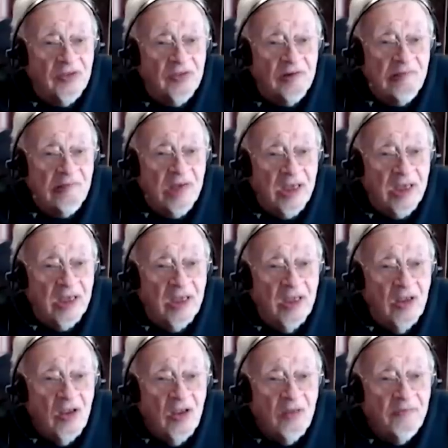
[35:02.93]
the ring
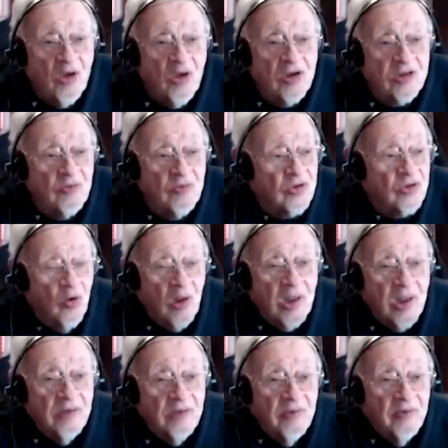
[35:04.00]
because it was all
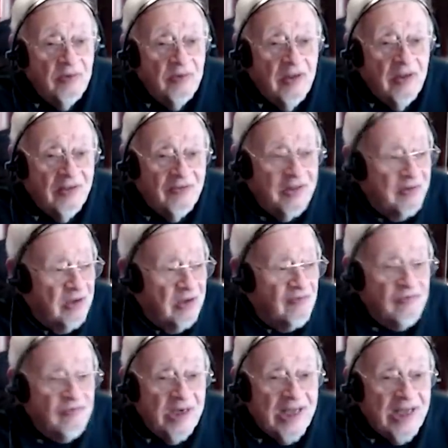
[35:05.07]
in, the
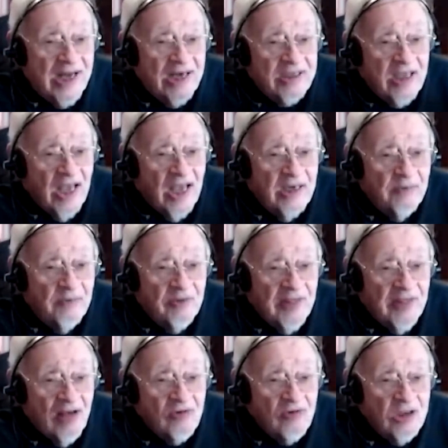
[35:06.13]
government had it tied up with
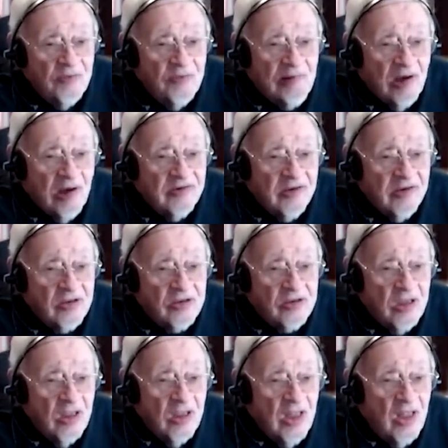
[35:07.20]
housing projects.
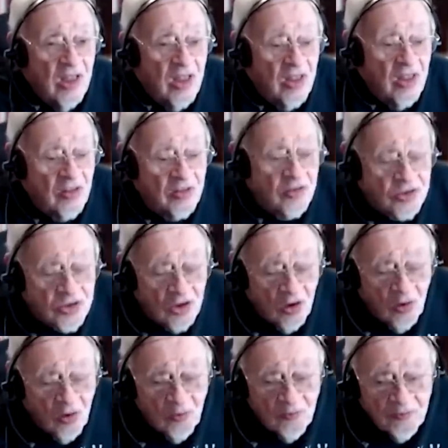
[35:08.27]

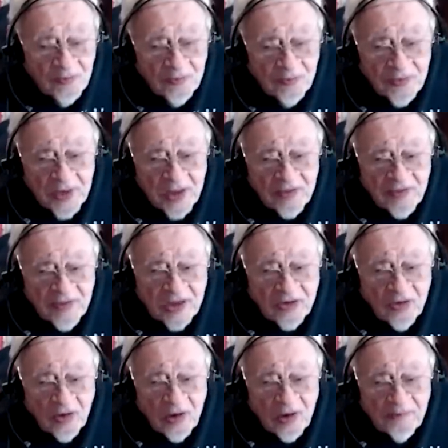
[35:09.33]
So they
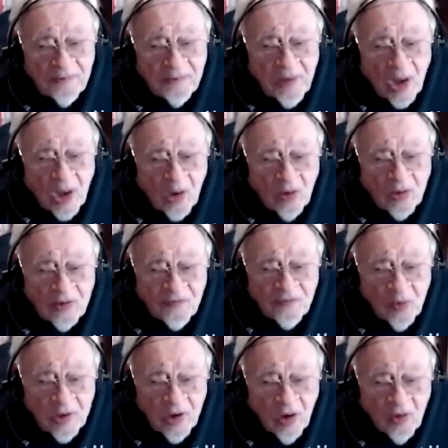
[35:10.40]
took a load of
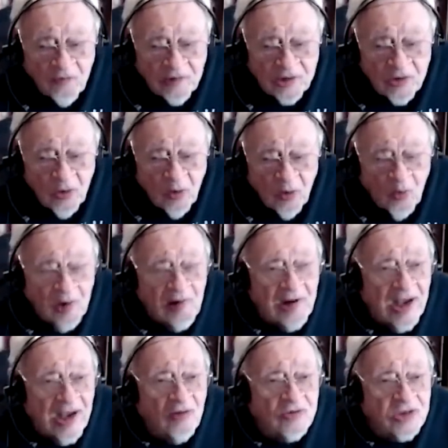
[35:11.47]
wood over to a
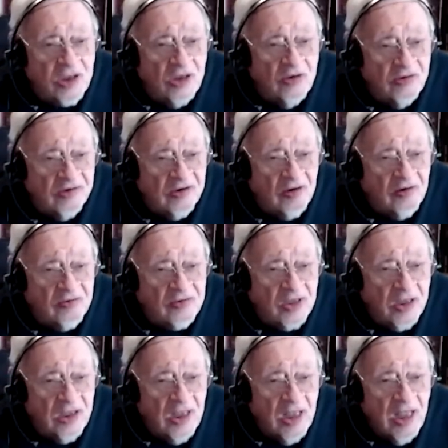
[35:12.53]
warehouse in New
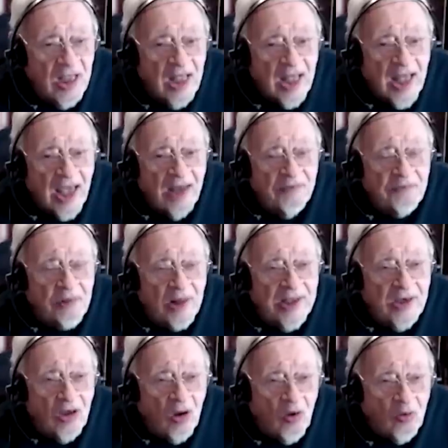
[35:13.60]
Jersey and
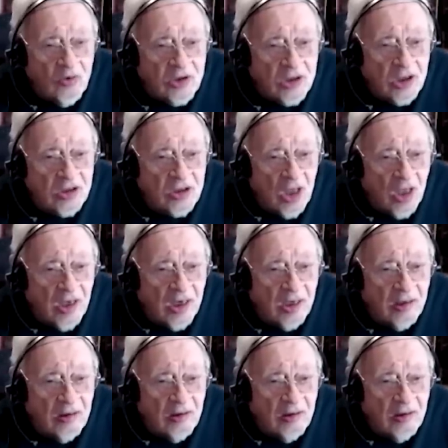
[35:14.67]
played hoses on it